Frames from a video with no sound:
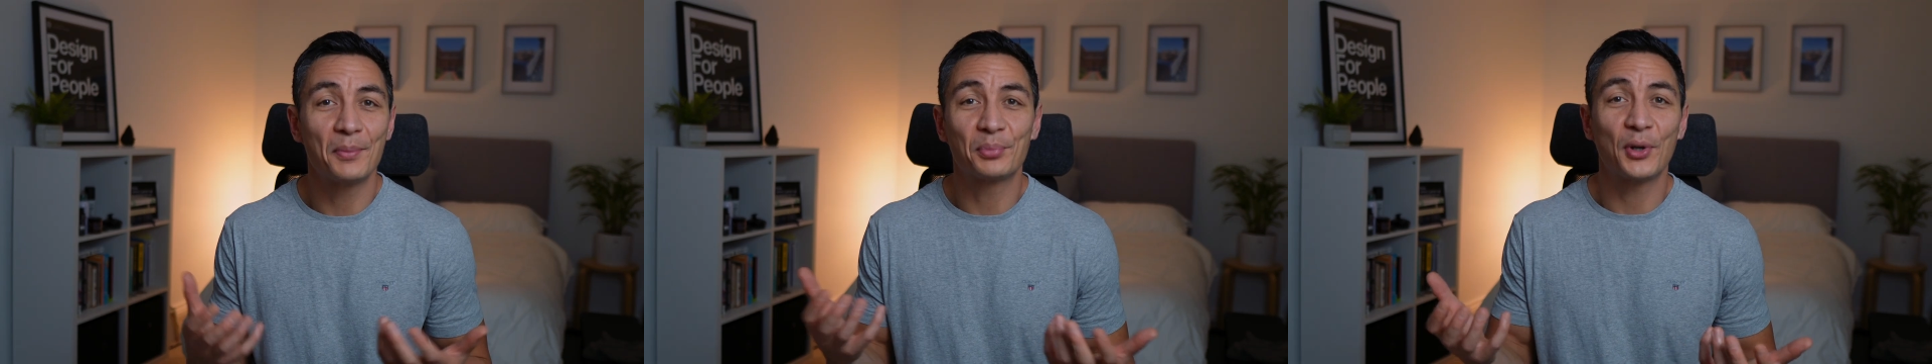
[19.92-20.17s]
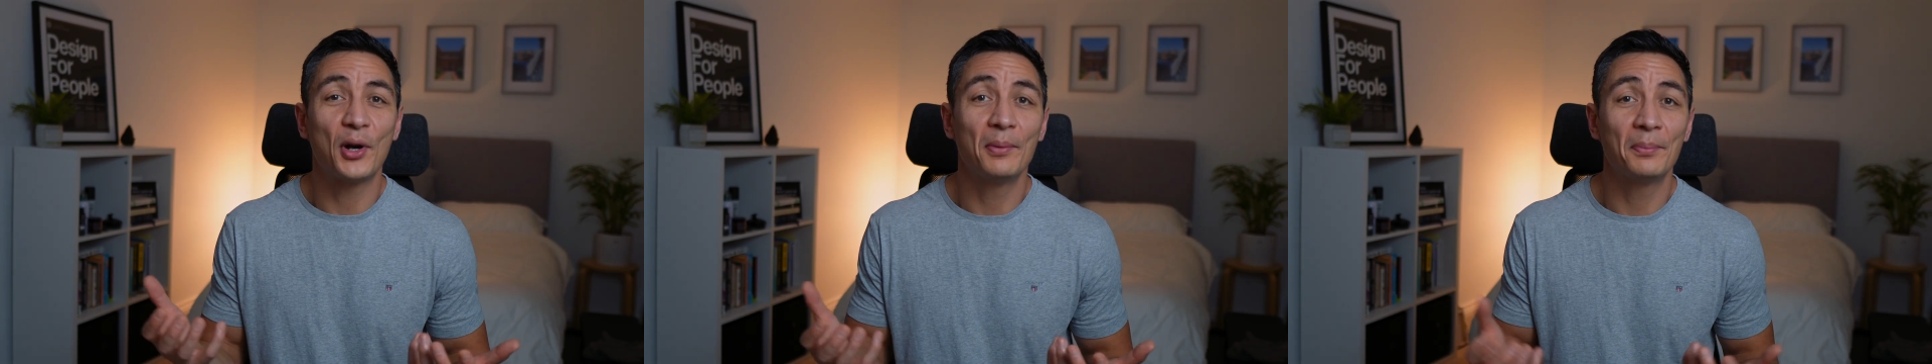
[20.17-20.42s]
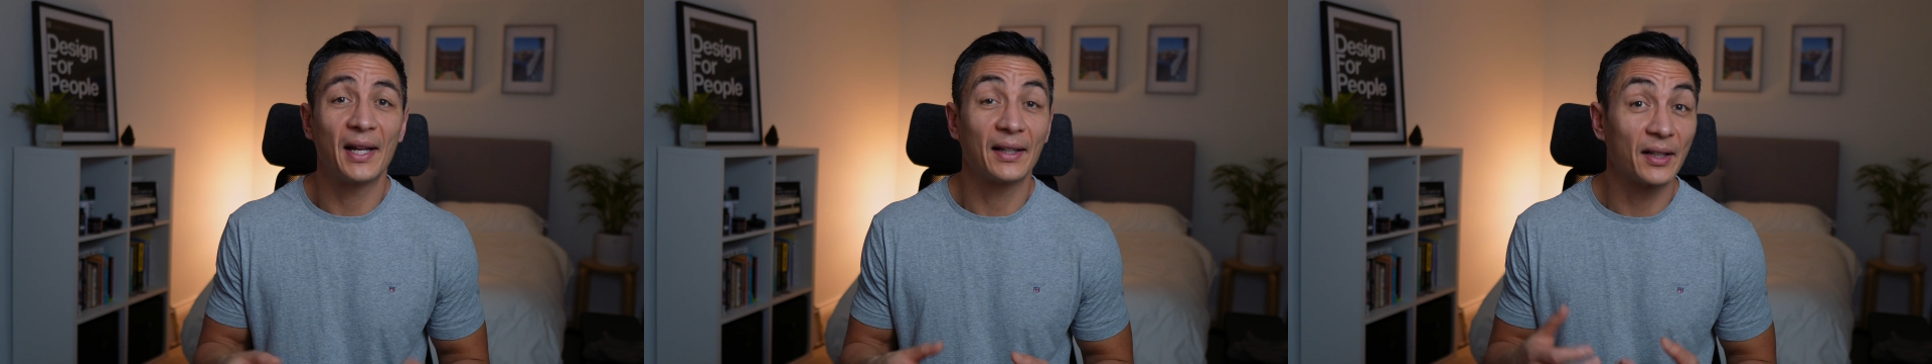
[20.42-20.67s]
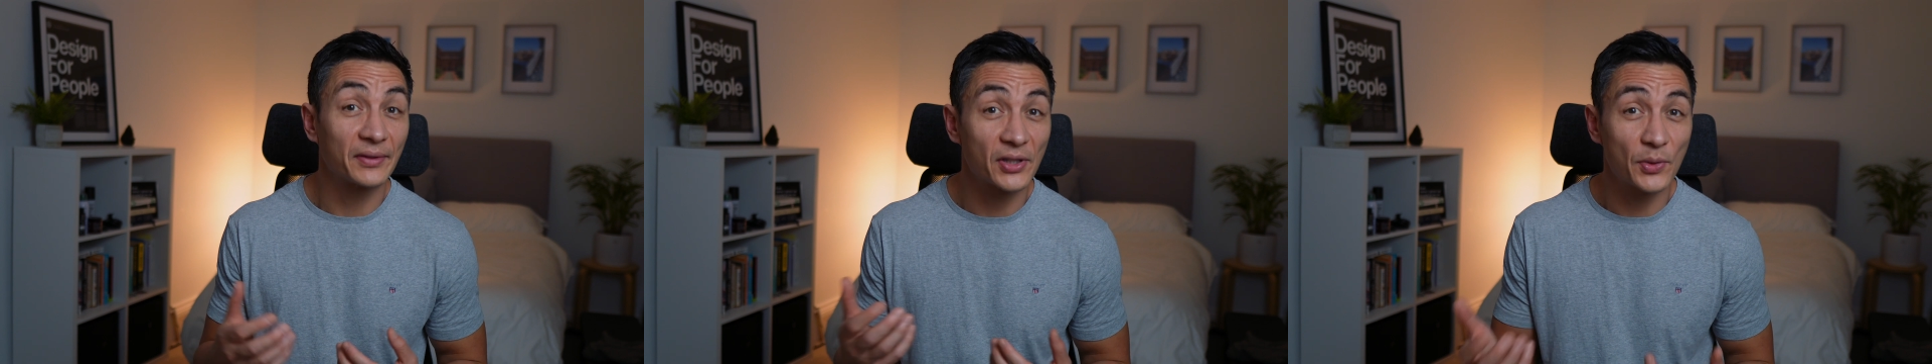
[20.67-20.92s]
I'm Brom,
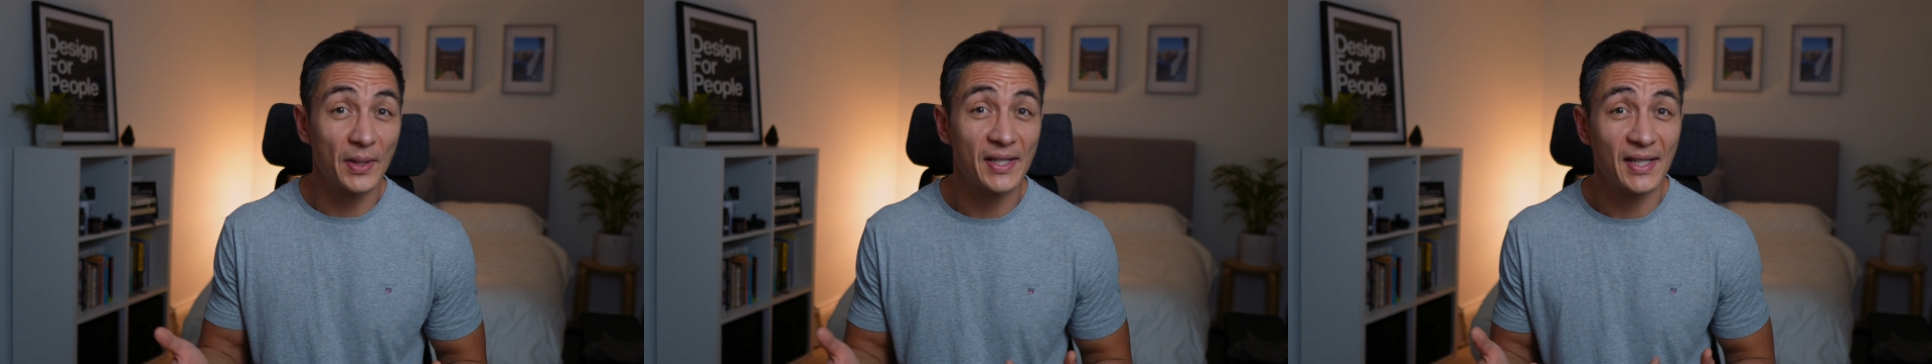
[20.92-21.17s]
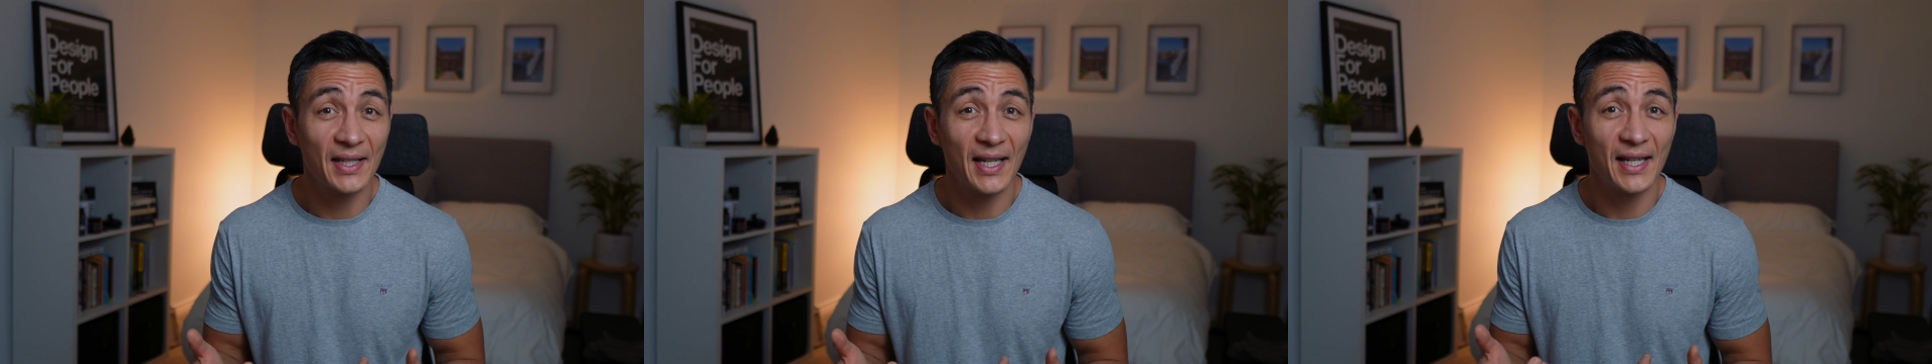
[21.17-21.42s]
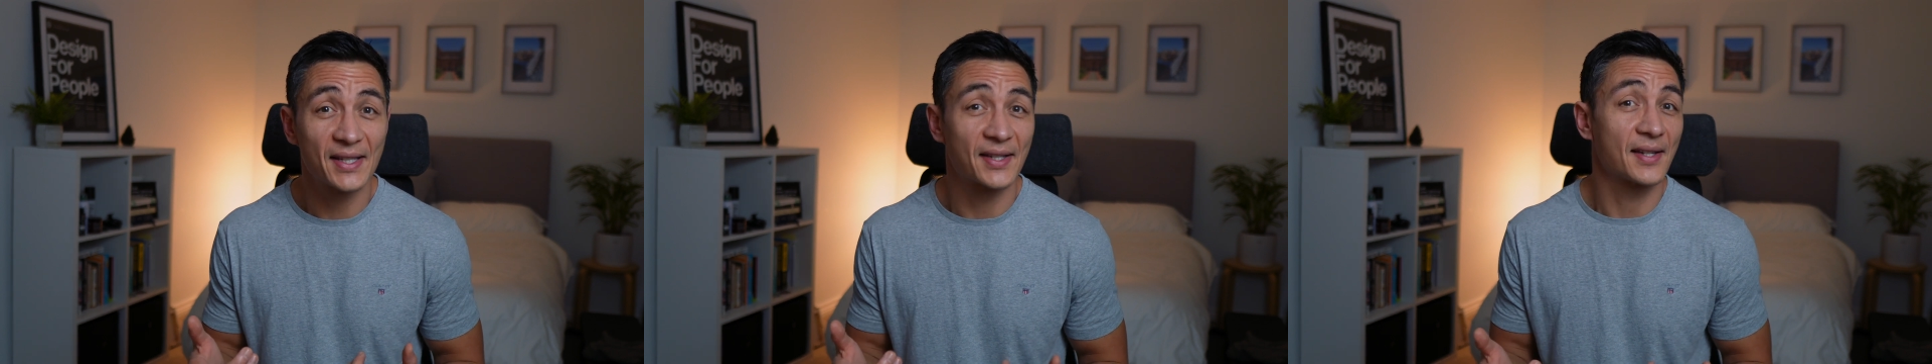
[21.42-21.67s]
and after 20 years